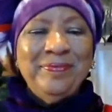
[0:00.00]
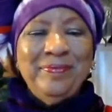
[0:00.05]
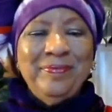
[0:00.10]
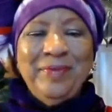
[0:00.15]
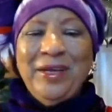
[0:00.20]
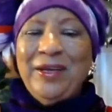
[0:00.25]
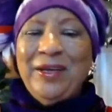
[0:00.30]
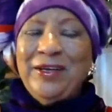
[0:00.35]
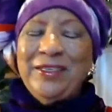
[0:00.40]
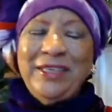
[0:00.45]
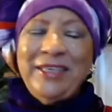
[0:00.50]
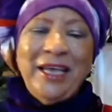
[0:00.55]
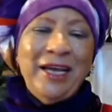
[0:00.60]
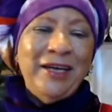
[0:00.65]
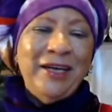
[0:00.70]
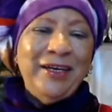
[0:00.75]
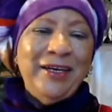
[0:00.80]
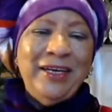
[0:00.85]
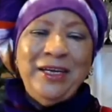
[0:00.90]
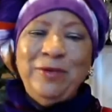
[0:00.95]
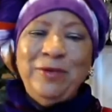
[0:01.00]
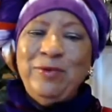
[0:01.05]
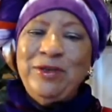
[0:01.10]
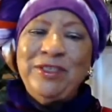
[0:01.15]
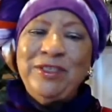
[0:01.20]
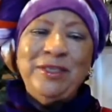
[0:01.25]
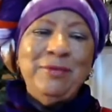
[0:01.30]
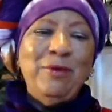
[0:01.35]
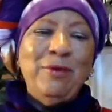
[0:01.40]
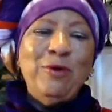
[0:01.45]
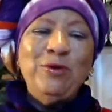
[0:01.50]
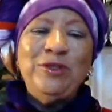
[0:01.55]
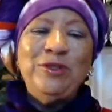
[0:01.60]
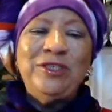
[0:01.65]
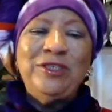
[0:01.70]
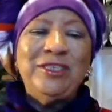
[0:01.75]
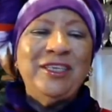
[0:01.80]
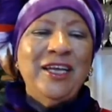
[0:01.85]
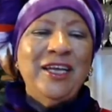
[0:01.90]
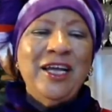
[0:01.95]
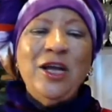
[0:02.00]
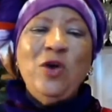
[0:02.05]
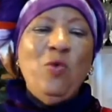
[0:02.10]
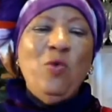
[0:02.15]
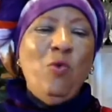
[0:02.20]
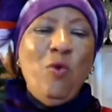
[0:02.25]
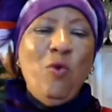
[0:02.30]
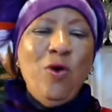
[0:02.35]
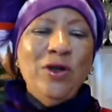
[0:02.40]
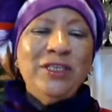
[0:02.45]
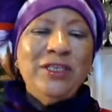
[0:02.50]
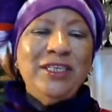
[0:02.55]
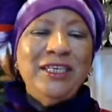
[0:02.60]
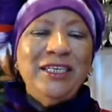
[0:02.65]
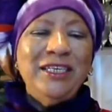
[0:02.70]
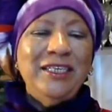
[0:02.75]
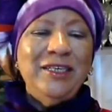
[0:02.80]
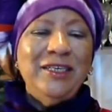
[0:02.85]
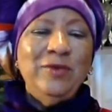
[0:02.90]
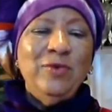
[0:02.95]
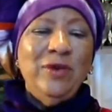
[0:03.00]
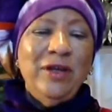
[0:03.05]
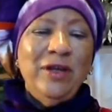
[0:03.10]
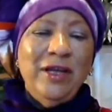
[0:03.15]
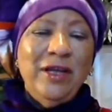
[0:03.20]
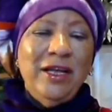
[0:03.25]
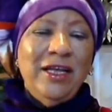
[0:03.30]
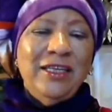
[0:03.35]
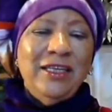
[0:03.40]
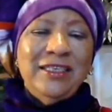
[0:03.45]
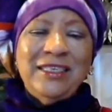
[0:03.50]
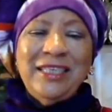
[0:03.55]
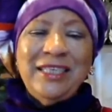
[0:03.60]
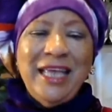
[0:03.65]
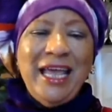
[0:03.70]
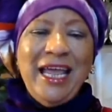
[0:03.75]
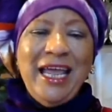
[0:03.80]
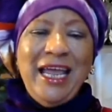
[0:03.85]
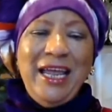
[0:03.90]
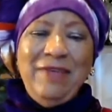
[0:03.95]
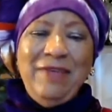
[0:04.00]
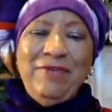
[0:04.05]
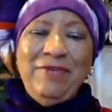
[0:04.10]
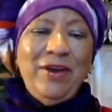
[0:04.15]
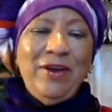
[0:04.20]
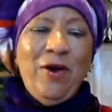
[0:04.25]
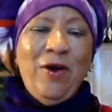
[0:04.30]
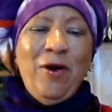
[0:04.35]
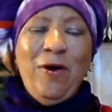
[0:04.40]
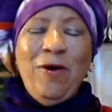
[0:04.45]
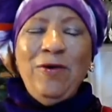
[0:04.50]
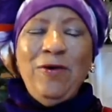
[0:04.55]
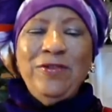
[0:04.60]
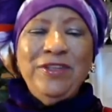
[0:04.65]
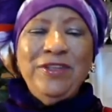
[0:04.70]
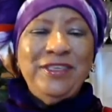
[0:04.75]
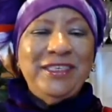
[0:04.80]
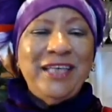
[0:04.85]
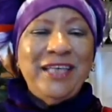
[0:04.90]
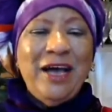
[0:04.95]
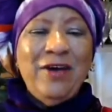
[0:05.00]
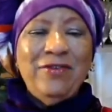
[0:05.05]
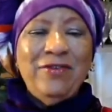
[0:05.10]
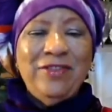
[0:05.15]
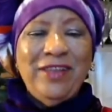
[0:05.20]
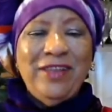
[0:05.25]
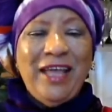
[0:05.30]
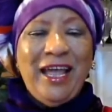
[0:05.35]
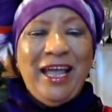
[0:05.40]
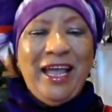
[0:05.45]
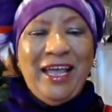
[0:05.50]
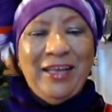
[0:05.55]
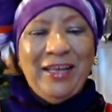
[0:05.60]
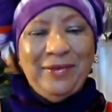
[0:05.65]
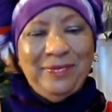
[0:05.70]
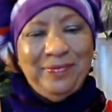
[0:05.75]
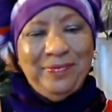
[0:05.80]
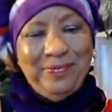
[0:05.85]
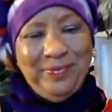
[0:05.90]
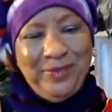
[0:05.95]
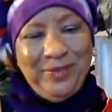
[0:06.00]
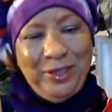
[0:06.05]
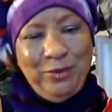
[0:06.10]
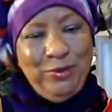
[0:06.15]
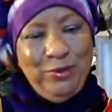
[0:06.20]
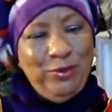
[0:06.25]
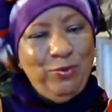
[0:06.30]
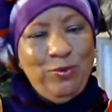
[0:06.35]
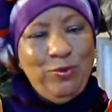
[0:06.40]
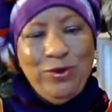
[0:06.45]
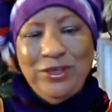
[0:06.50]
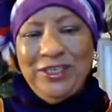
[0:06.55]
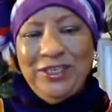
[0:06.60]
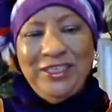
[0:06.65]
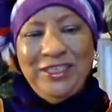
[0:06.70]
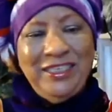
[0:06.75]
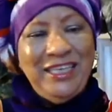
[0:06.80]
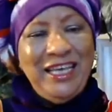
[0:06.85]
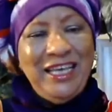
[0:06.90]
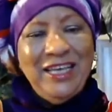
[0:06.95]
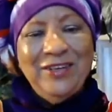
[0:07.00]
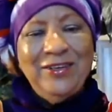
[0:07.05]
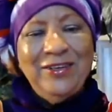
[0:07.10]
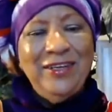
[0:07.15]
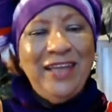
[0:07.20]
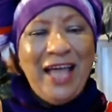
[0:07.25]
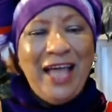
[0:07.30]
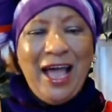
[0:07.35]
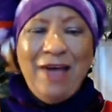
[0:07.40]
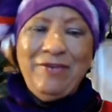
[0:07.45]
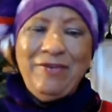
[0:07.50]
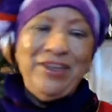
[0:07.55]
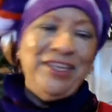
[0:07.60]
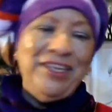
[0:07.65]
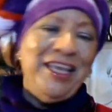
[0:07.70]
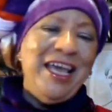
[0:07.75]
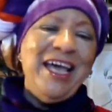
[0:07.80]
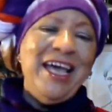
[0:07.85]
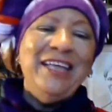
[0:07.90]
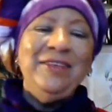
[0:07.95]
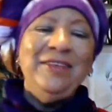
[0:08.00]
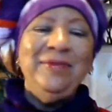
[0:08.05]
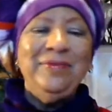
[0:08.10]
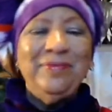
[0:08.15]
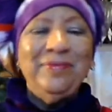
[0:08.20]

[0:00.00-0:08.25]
because Harriet was the most wanted slave in all the Southland. She was wanted dead or alive, and yet